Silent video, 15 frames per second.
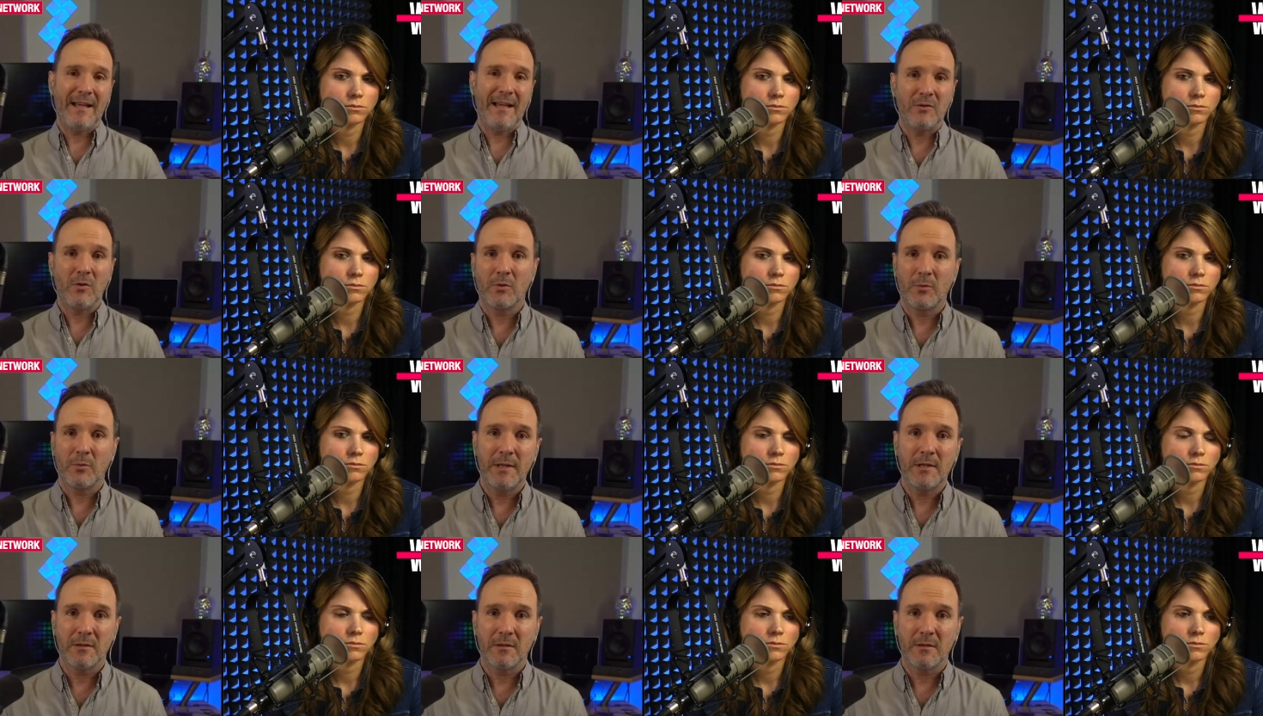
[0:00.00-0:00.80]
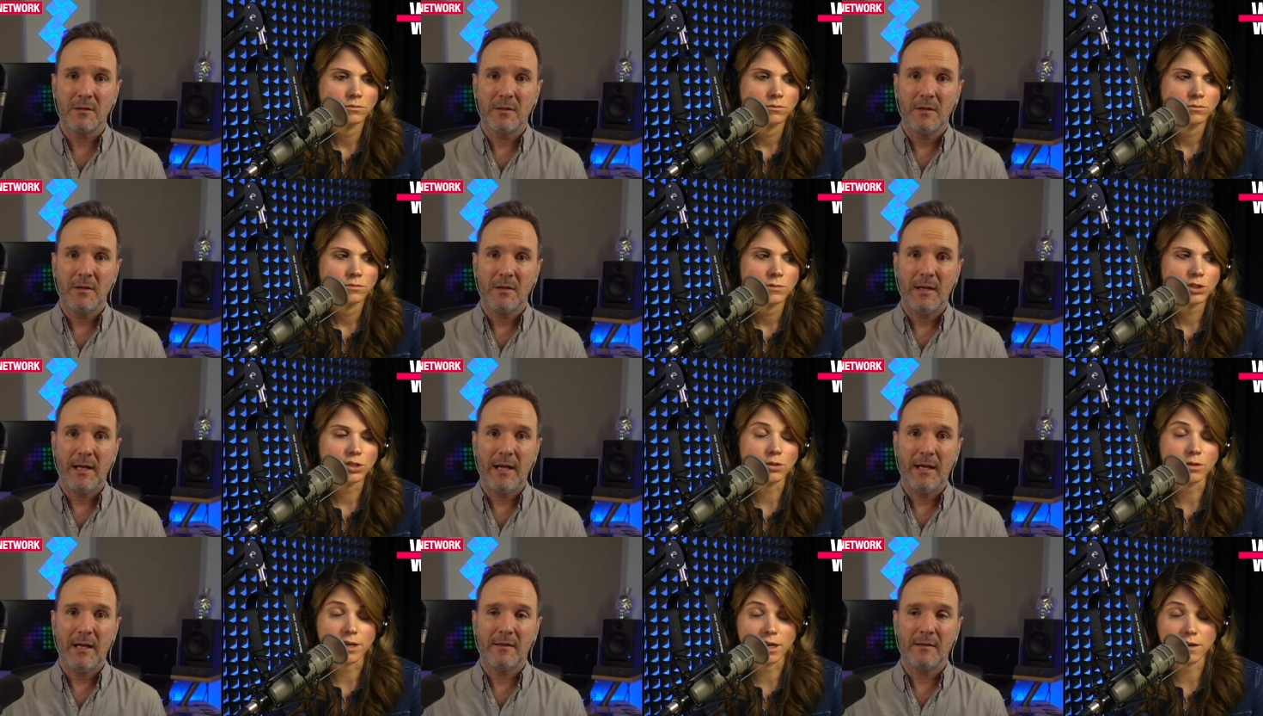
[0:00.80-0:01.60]
Speaker 1: in that donor region.
Speaker 2: So
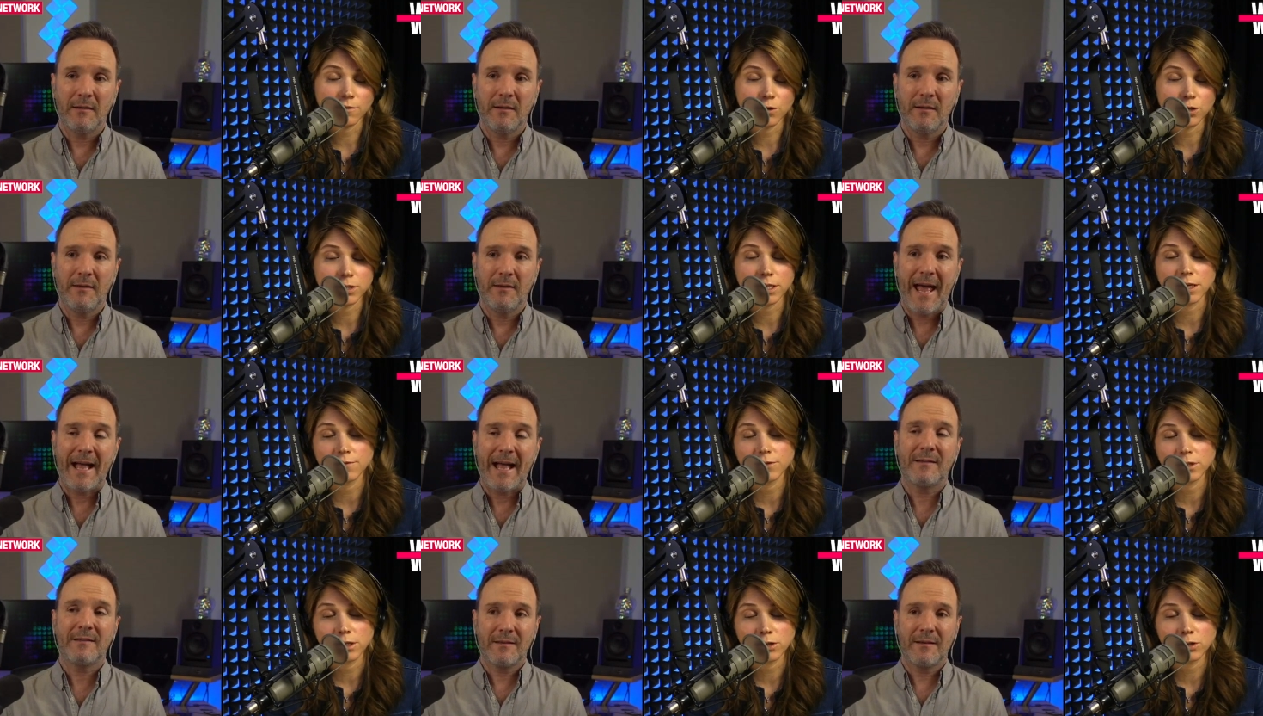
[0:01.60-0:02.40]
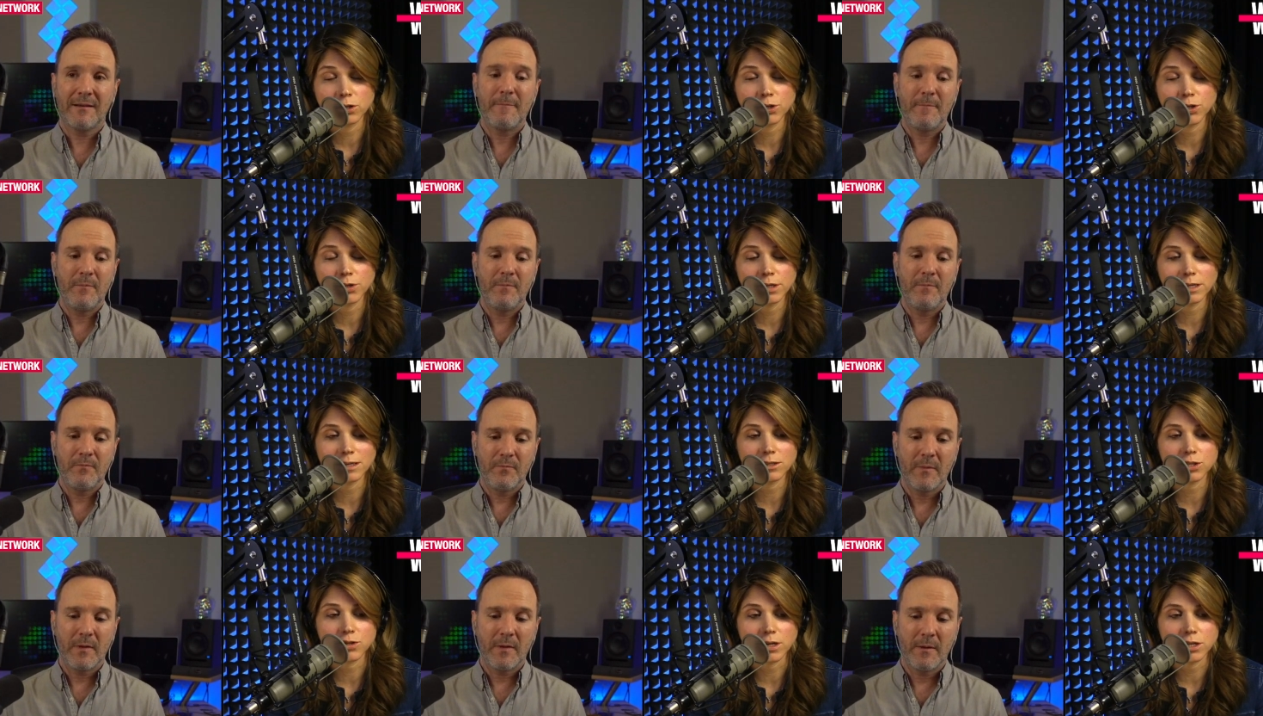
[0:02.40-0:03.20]
you're saying follicular unit
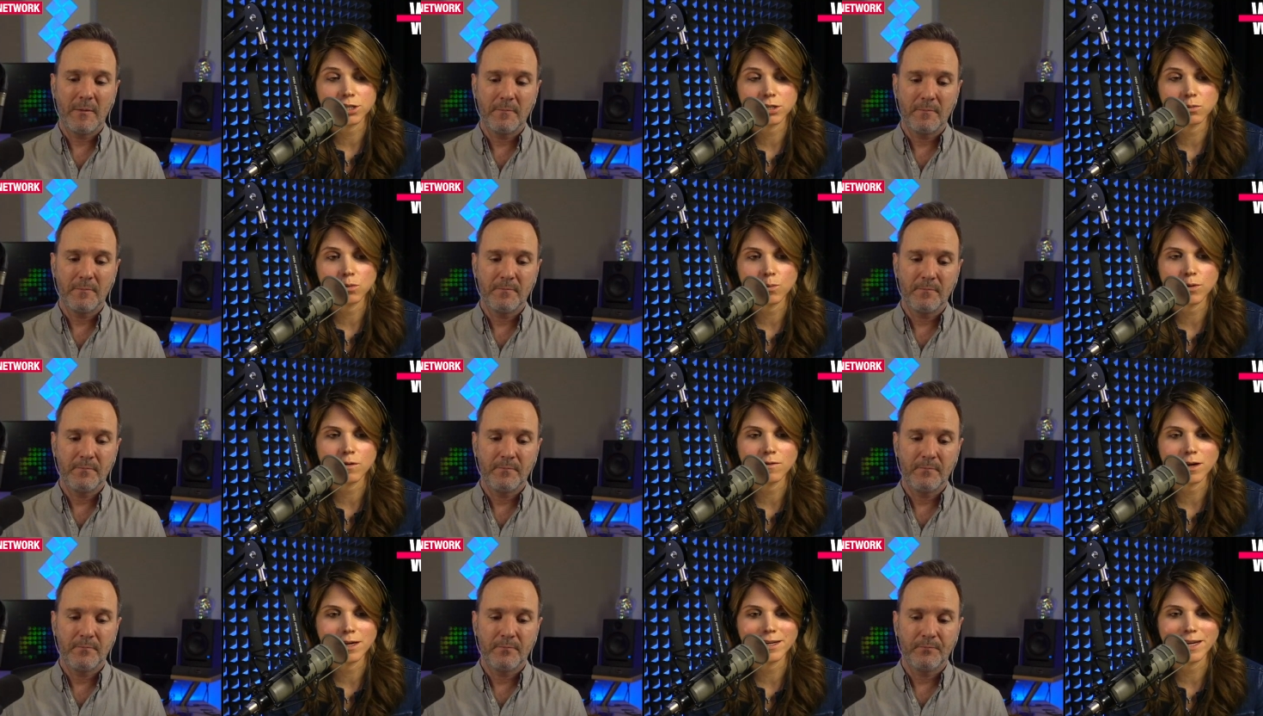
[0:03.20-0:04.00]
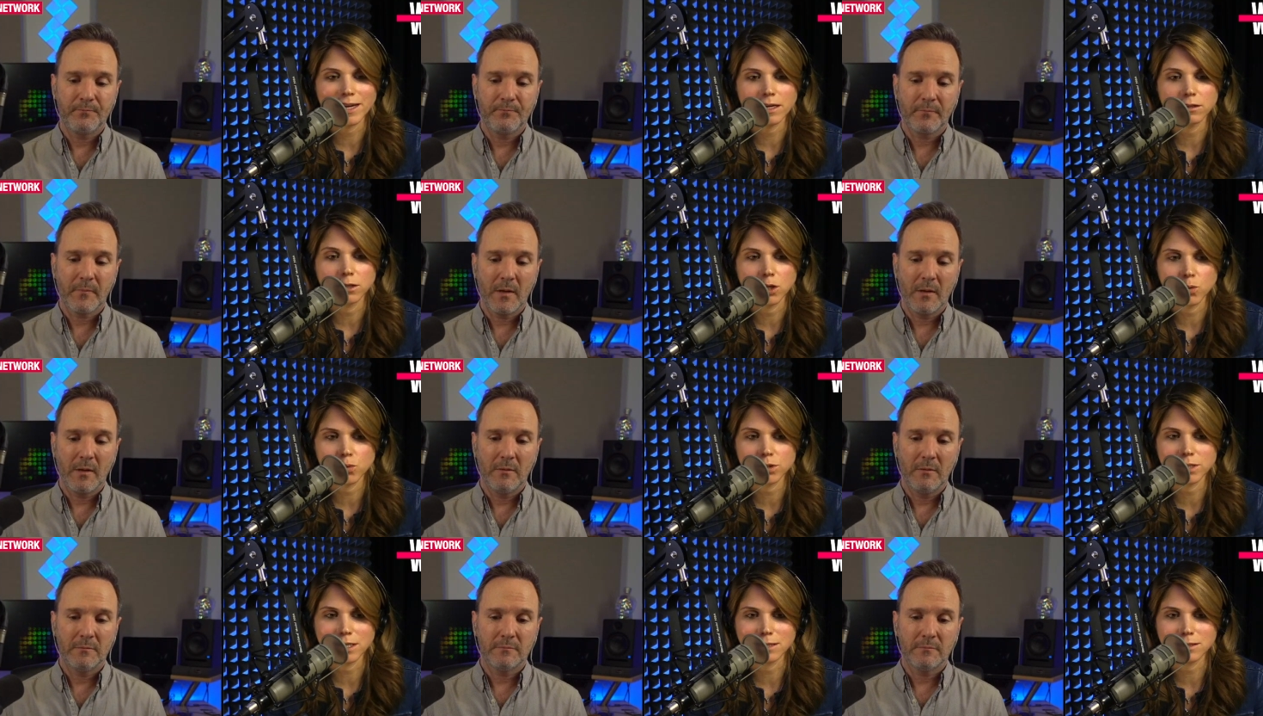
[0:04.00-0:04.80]
extraction will provide a lower
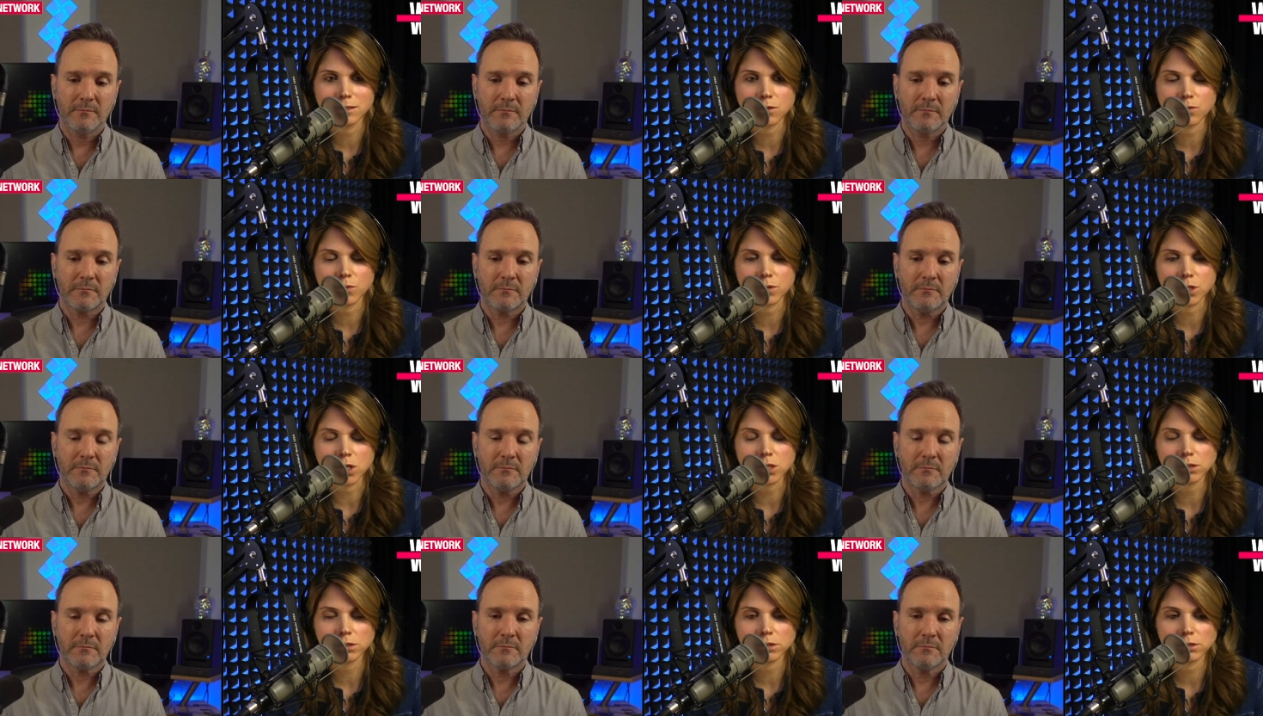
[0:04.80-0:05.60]
dense result?